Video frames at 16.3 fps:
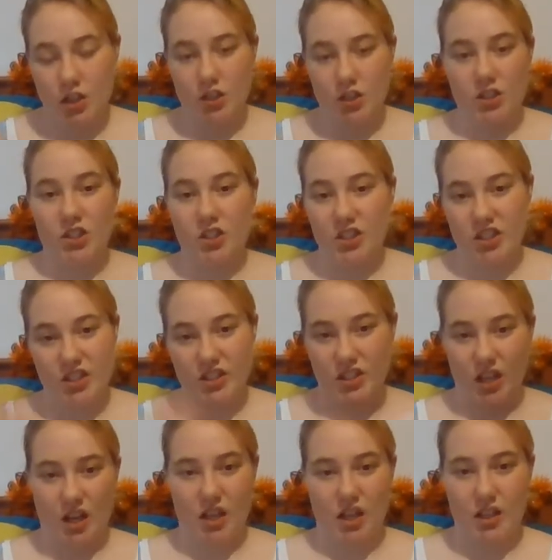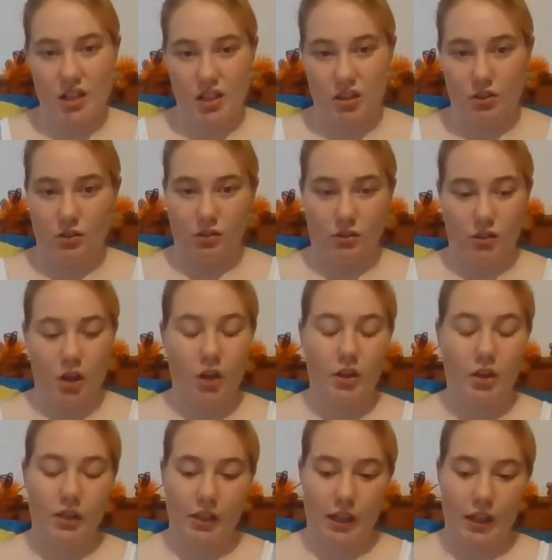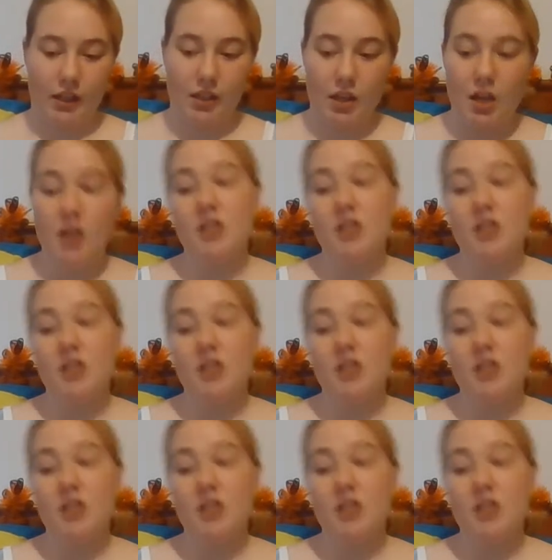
she's just starting, or okay,